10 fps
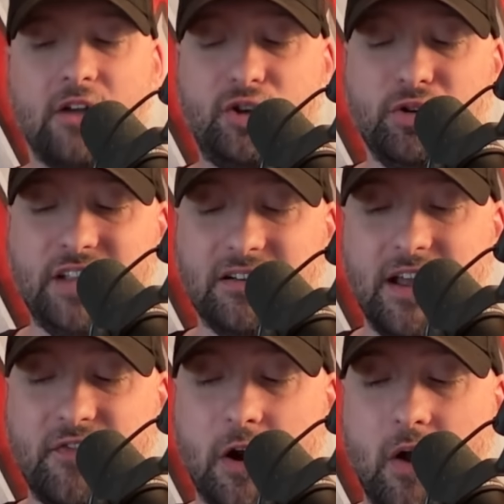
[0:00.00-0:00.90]
to
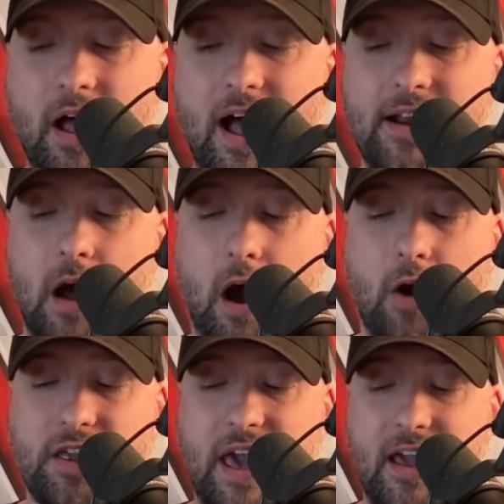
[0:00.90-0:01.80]
deliver an
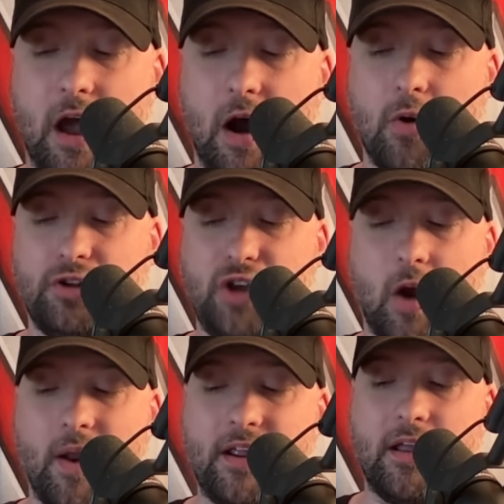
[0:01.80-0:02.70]

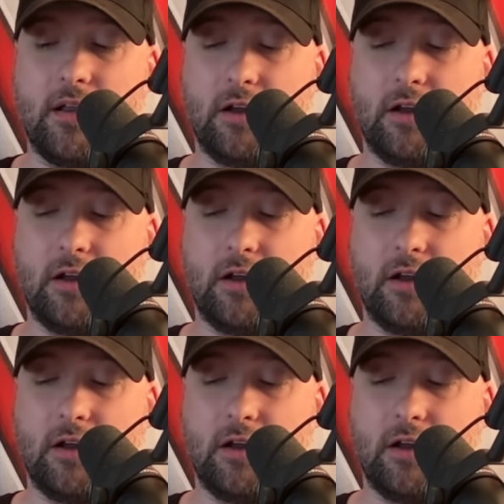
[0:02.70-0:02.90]
RKO